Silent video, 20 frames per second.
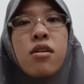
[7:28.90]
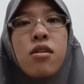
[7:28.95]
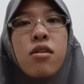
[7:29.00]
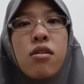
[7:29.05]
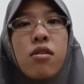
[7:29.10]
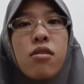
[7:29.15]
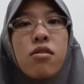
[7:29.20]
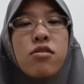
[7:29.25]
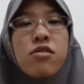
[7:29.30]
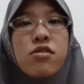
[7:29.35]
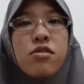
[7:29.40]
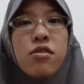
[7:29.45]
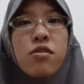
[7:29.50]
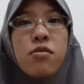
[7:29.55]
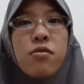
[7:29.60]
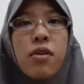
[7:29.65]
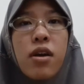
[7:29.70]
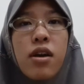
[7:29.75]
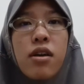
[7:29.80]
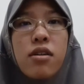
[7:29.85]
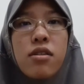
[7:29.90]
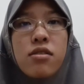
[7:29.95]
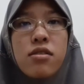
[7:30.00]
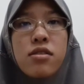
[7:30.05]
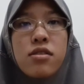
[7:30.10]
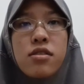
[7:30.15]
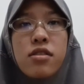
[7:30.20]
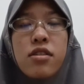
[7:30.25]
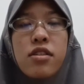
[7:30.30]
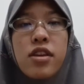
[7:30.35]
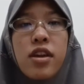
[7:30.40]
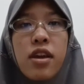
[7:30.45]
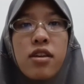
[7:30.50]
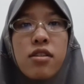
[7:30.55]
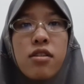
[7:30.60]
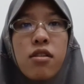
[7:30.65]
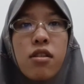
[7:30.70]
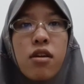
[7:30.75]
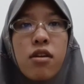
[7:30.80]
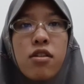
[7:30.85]
Also, while the study had
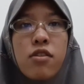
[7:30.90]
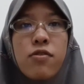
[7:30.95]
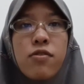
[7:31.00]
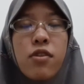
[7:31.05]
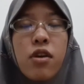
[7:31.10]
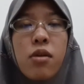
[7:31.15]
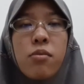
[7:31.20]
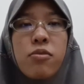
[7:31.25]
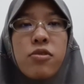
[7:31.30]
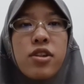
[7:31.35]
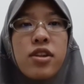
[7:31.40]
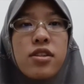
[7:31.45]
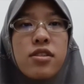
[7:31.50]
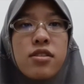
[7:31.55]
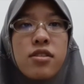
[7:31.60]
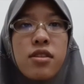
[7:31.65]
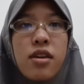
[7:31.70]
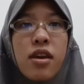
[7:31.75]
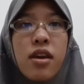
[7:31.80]
a lot of components